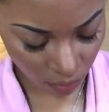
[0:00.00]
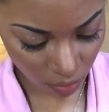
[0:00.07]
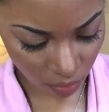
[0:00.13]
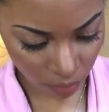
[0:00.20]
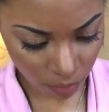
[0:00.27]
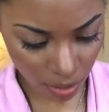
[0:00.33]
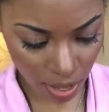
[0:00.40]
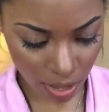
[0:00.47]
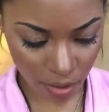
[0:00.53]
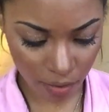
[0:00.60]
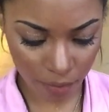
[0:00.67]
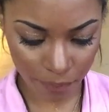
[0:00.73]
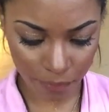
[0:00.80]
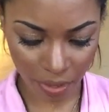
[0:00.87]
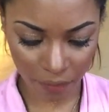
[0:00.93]
Oh wow!
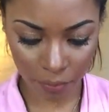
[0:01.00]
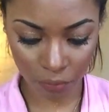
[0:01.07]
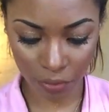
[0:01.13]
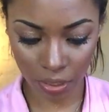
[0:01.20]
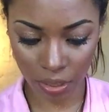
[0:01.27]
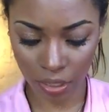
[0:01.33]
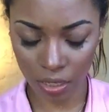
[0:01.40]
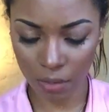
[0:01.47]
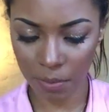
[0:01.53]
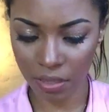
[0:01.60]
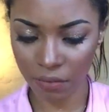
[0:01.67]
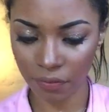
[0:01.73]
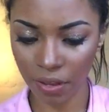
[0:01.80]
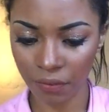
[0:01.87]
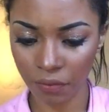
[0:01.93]
I've been really thinking about
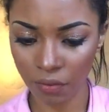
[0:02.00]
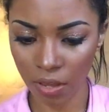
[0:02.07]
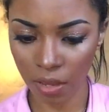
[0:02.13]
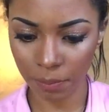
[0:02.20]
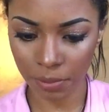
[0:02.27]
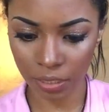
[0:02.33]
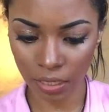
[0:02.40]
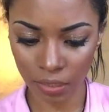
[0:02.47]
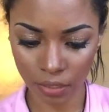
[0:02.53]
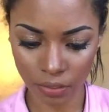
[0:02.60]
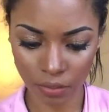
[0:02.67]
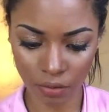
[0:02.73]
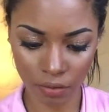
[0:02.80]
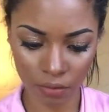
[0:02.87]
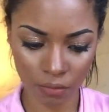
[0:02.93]
the Five of Cups lately
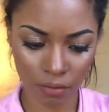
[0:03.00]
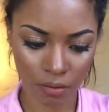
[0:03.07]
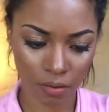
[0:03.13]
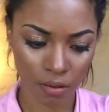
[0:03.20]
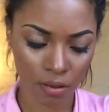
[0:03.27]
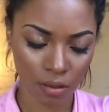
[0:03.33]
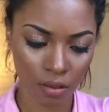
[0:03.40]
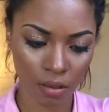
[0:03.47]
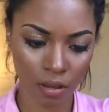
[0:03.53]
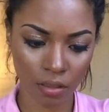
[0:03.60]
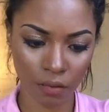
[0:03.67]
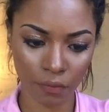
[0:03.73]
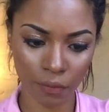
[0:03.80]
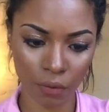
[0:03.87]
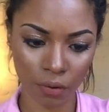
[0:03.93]
too,
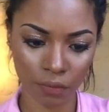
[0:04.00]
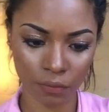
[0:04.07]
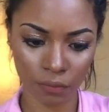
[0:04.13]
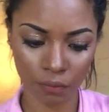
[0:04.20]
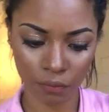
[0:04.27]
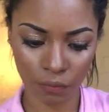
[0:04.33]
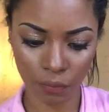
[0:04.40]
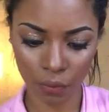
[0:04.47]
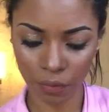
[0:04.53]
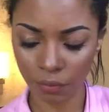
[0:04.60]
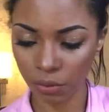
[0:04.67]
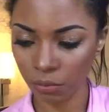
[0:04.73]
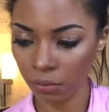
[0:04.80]
and the Four of Four of